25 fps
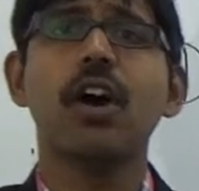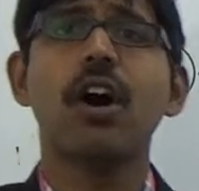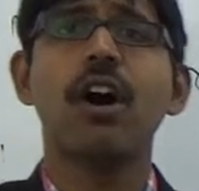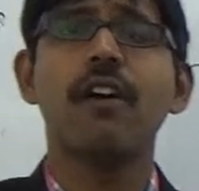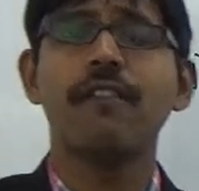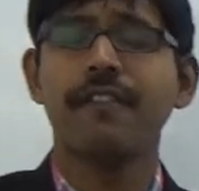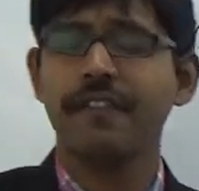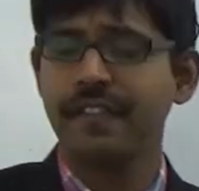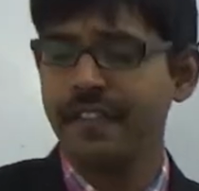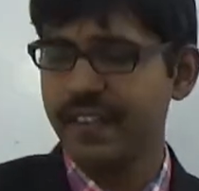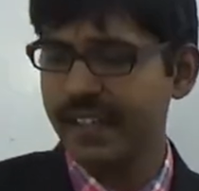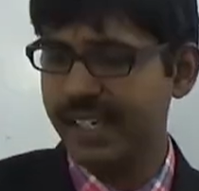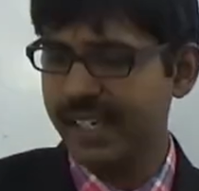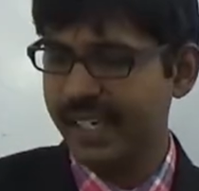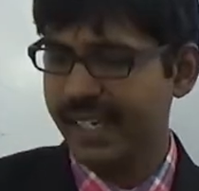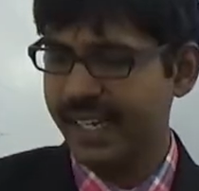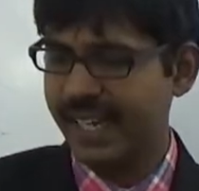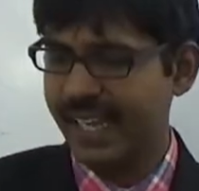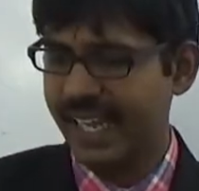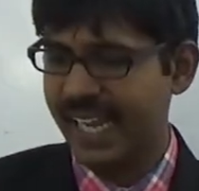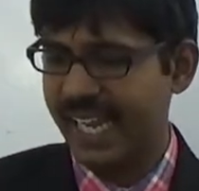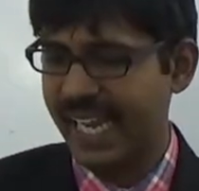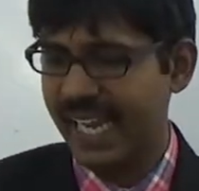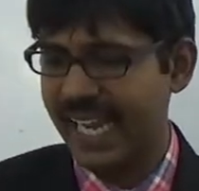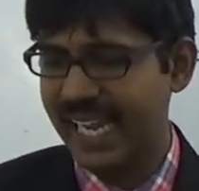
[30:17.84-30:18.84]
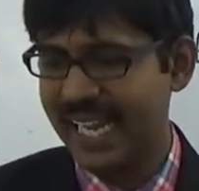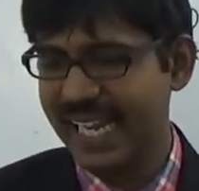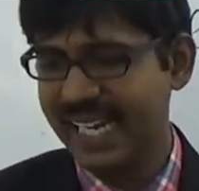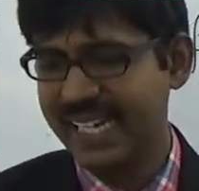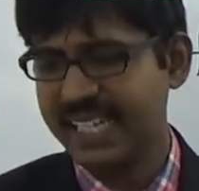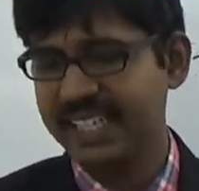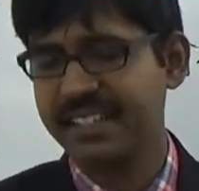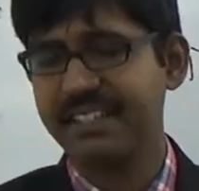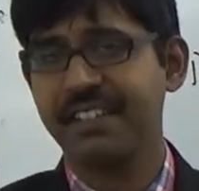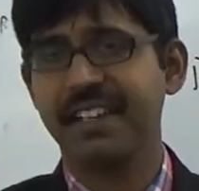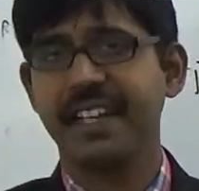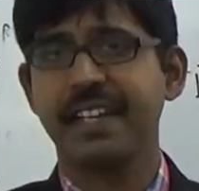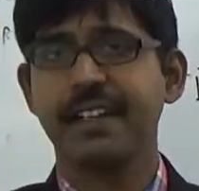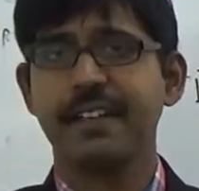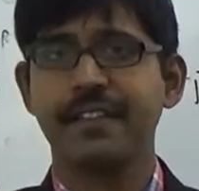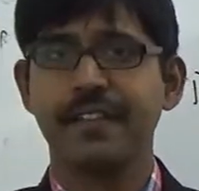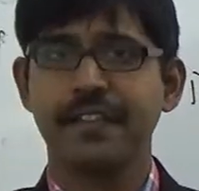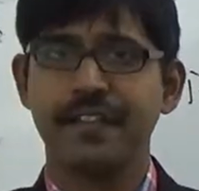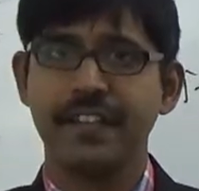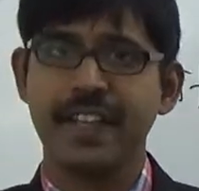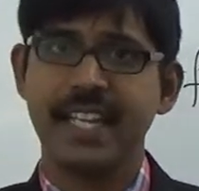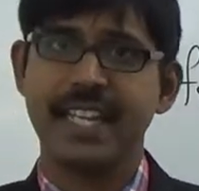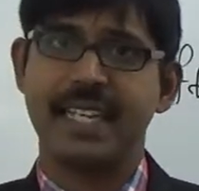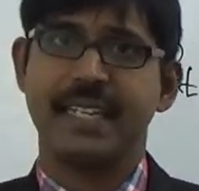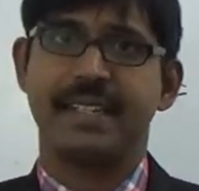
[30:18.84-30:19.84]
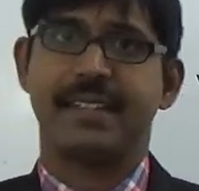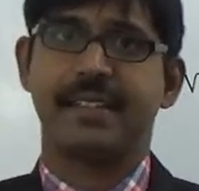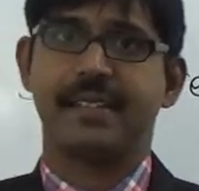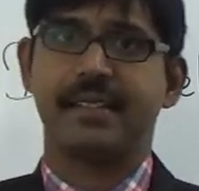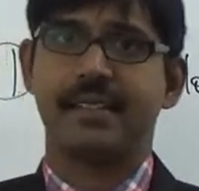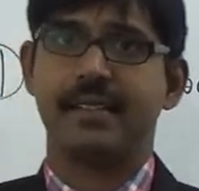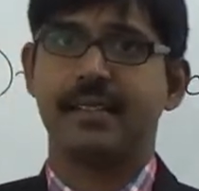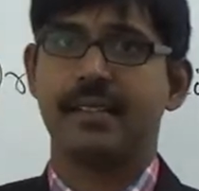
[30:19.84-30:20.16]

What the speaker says: of an electric field.